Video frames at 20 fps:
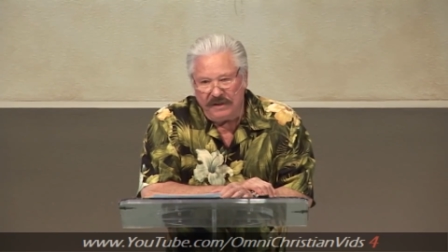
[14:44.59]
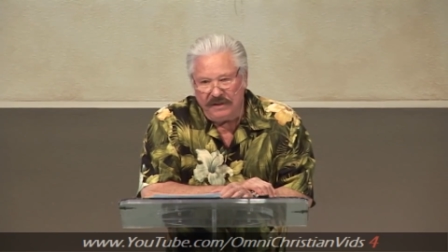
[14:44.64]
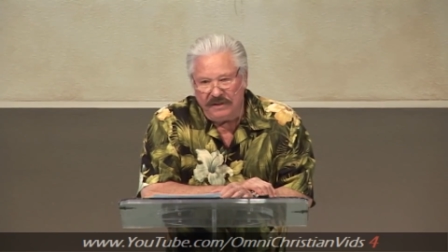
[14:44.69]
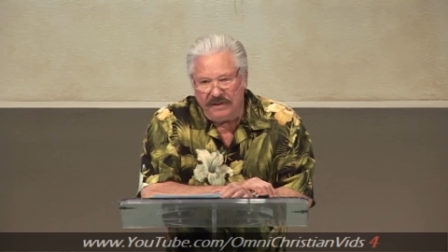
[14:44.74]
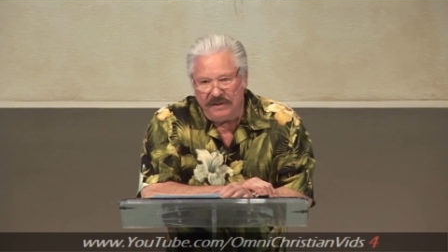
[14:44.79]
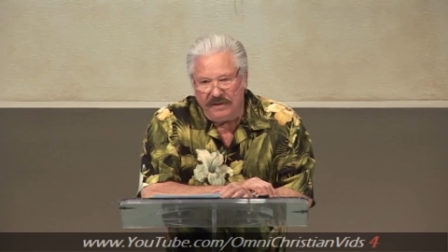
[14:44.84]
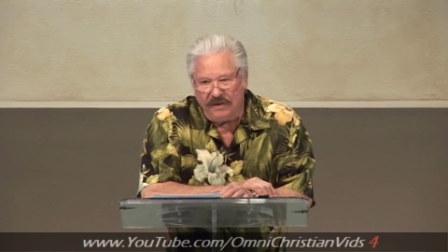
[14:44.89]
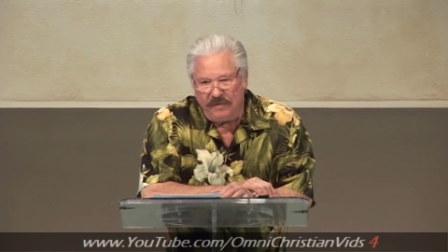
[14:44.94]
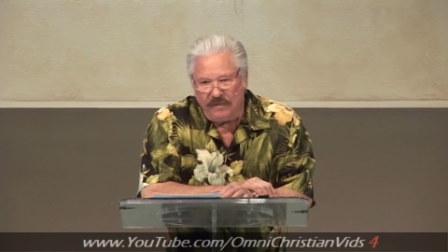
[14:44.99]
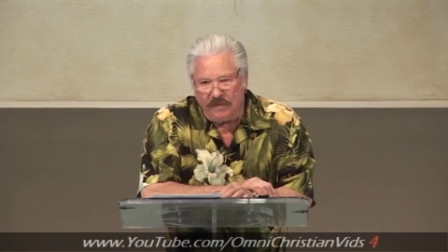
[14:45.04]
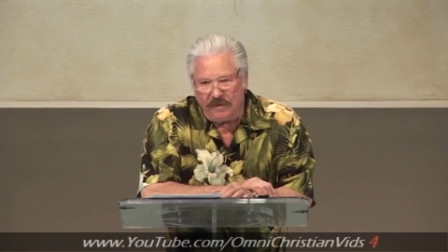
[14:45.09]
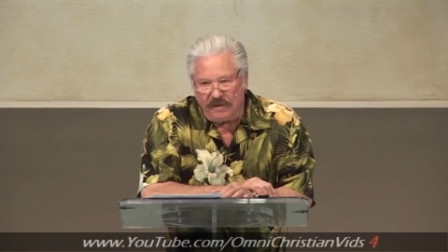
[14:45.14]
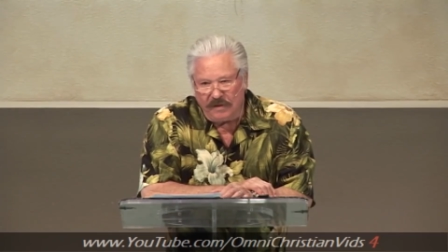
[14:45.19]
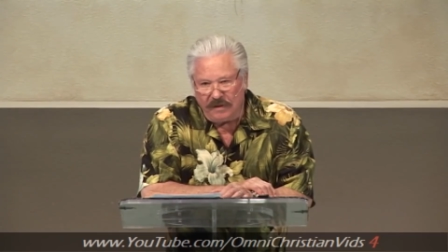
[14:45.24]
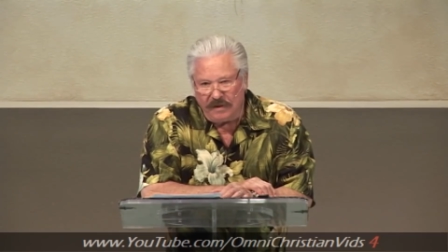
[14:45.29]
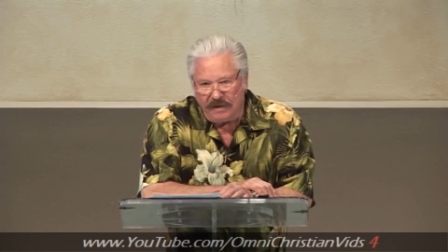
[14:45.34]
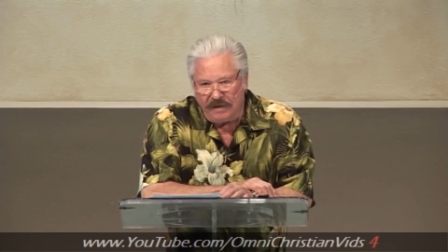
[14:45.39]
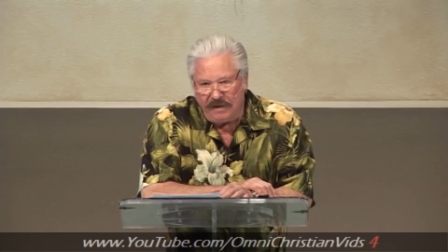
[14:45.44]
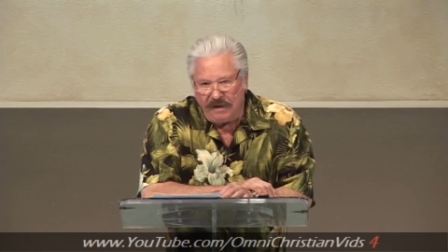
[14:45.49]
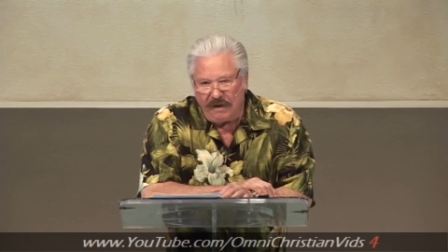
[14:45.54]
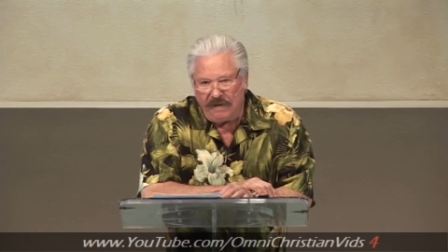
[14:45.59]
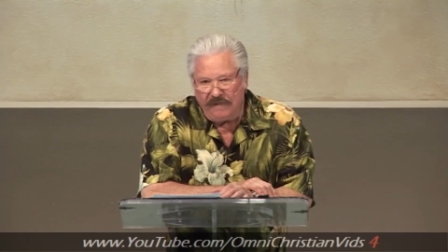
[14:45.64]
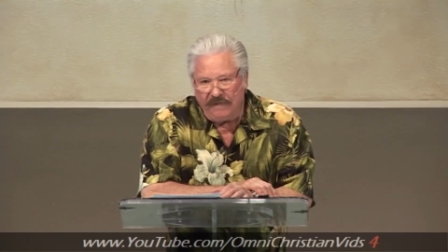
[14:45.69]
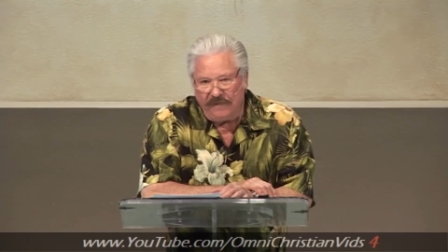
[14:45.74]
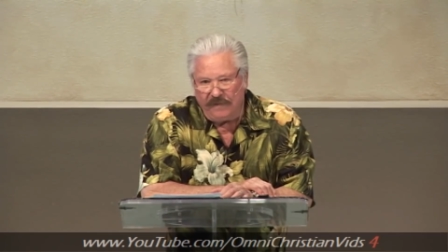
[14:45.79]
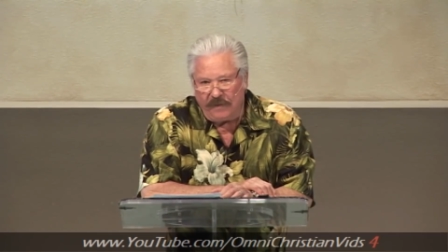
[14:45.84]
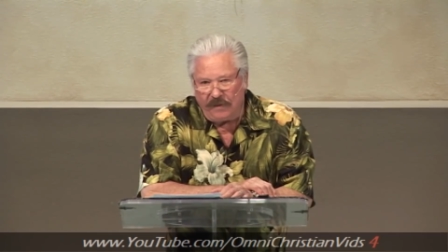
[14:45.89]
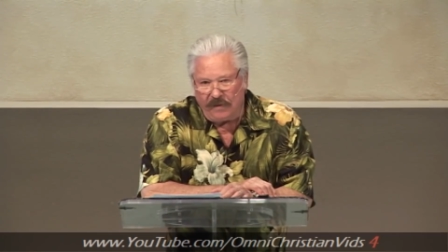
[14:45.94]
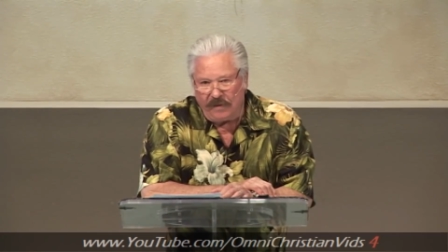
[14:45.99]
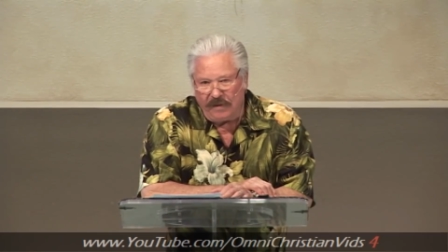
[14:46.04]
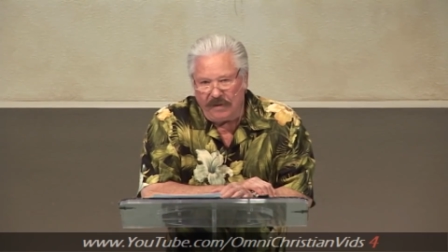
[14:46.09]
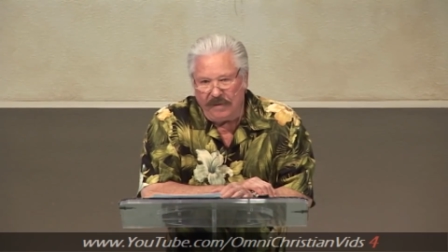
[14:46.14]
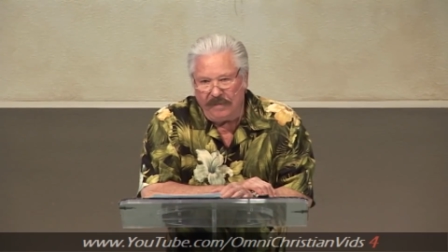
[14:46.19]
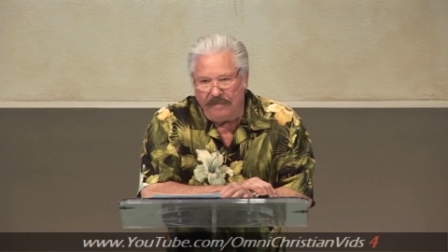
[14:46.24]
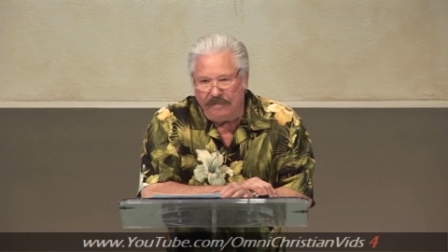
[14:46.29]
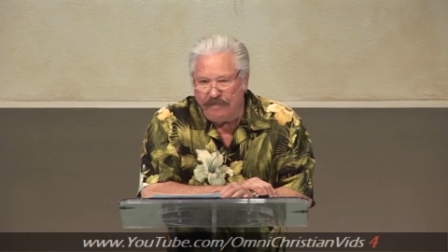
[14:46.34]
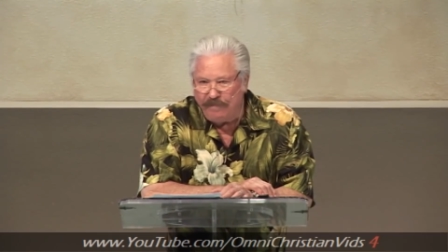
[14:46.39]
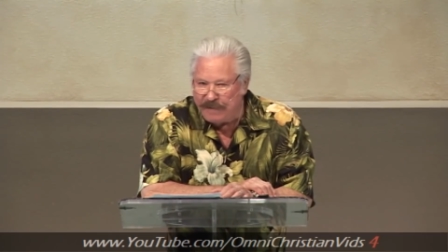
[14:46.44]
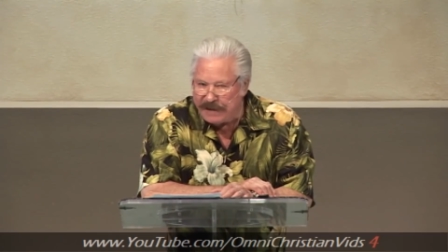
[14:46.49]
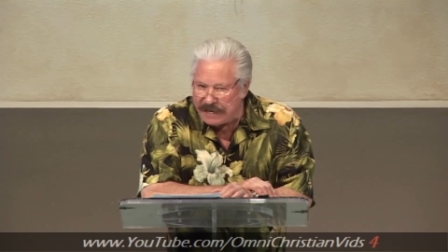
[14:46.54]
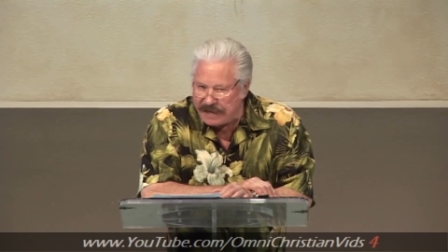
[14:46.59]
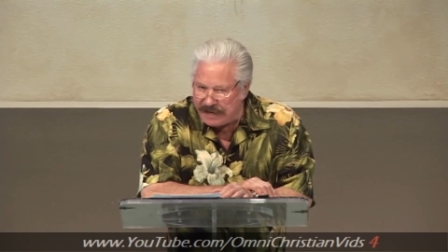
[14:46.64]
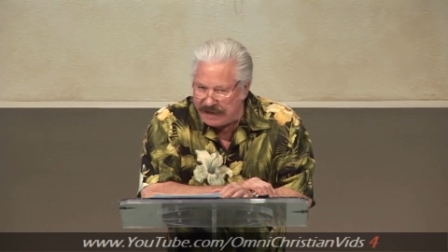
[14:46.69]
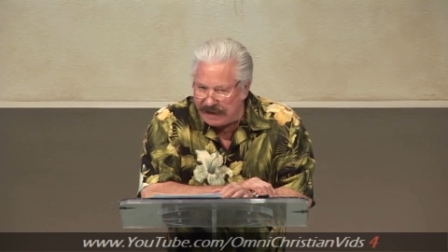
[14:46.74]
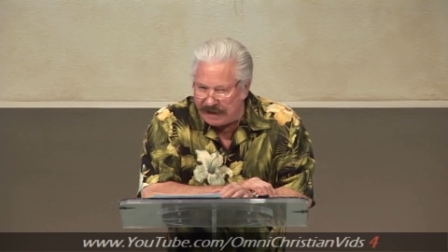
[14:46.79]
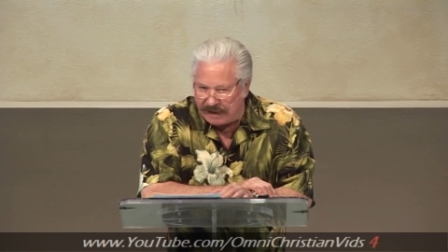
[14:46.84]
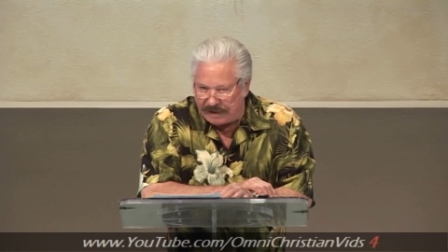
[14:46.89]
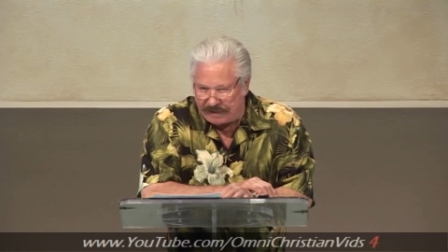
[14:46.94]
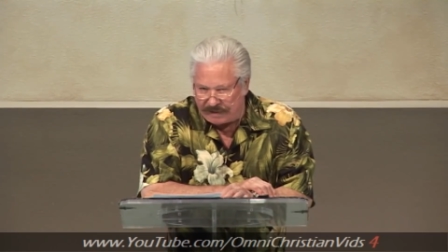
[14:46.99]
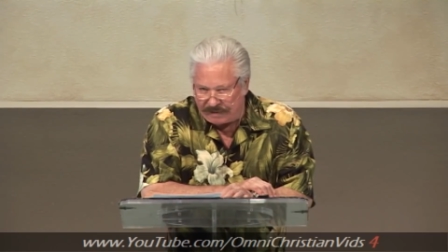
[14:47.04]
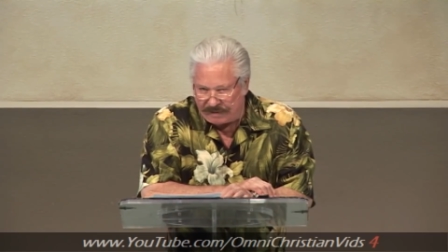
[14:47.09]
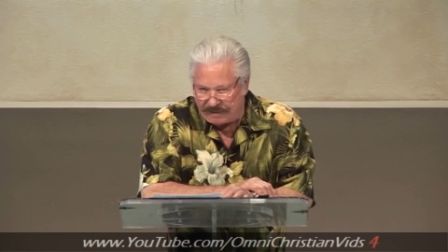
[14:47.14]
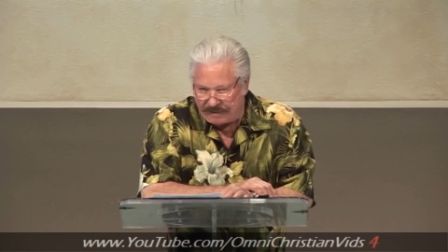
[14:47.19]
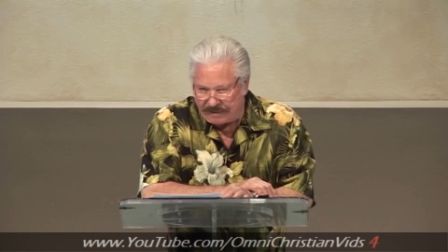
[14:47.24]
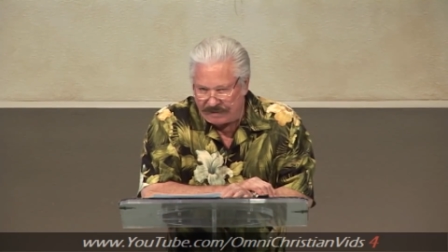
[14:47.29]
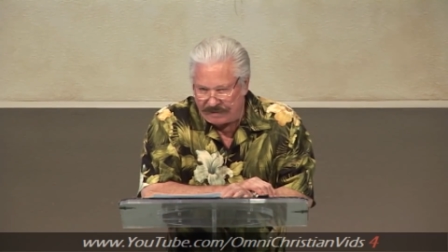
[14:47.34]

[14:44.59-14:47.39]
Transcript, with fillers: is the word for being.